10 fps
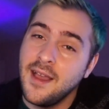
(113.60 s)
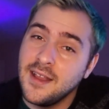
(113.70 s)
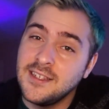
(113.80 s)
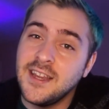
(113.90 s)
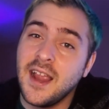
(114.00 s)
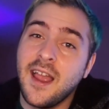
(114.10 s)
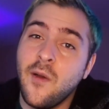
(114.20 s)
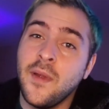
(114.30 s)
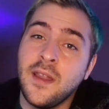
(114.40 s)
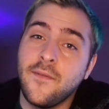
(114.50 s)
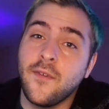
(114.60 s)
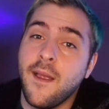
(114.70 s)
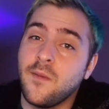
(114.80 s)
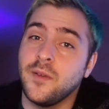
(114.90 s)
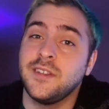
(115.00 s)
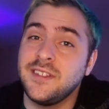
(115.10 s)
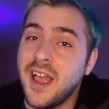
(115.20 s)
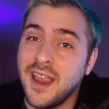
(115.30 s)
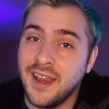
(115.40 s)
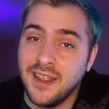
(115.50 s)
check how many frames per
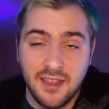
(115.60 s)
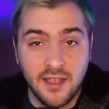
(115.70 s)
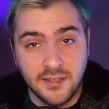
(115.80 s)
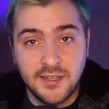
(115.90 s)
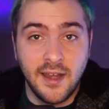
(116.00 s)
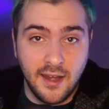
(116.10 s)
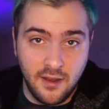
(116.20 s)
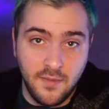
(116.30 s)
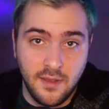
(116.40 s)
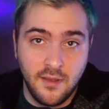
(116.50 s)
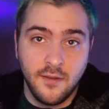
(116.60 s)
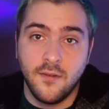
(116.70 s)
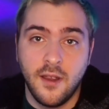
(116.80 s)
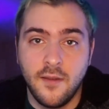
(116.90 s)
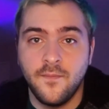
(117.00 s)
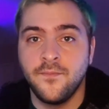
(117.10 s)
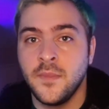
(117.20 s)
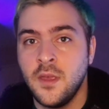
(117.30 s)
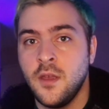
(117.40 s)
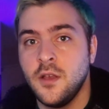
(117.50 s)
second it does 1080p, right?
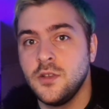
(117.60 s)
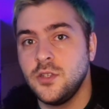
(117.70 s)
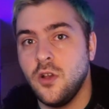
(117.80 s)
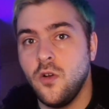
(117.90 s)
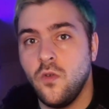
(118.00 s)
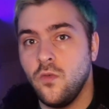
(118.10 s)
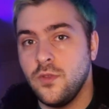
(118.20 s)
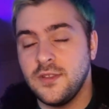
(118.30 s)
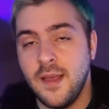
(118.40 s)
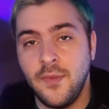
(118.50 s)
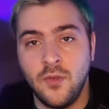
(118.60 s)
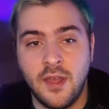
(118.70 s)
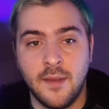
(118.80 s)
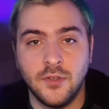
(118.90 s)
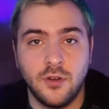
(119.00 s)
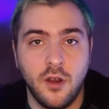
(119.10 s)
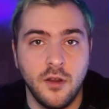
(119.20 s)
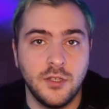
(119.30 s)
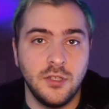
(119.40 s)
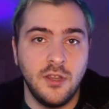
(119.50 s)
So same thing with capture
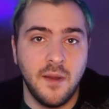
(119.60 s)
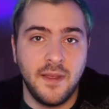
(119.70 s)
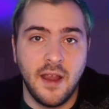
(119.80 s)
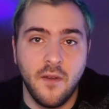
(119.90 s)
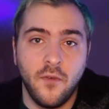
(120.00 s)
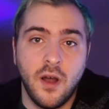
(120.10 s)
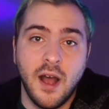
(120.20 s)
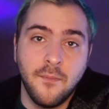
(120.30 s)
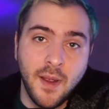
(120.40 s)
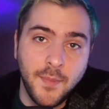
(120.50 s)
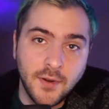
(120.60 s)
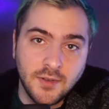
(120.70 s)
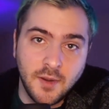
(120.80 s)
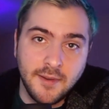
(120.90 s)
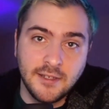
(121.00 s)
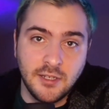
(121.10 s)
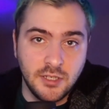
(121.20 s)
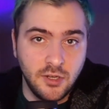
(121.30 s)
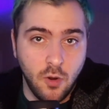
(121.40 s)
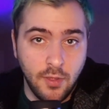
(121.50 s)
cards. You gotta be careful. My personal recommendation is
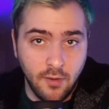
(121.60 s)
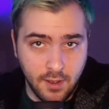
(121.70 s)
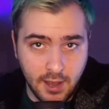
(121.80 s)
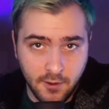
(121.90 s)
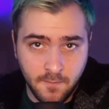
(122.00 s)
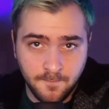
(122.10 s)
go with Elgato